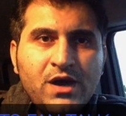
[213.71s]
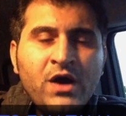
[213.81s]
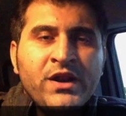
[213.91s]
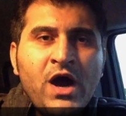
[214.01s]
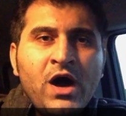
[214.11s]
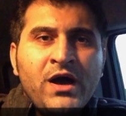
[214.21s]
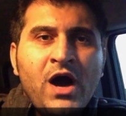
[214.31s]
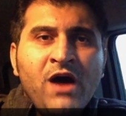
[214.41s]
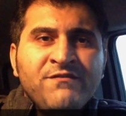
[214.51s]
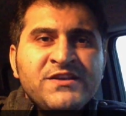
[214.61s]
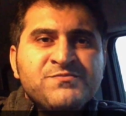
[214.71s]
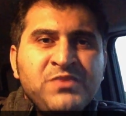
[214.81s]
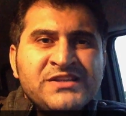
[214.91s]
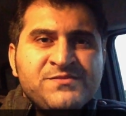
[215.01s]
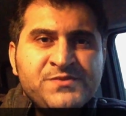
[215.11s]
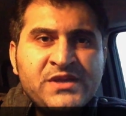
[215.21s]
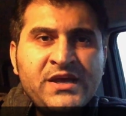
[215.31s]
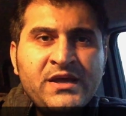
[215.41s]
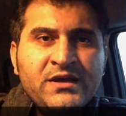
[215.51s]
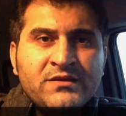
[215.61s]
On an obvious blitz,
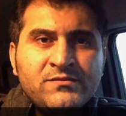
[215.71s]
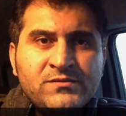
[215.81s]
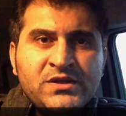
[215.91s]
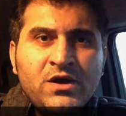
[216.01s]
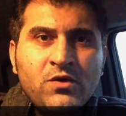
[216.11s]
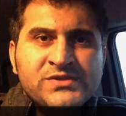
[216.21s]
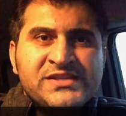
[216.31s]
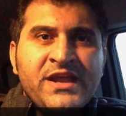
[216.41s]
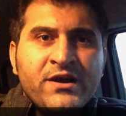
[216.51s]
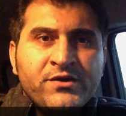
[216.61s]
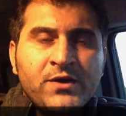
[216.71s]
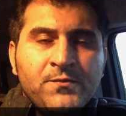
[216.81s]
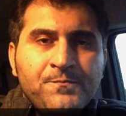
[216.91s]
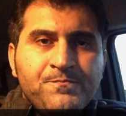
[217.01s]
scenario.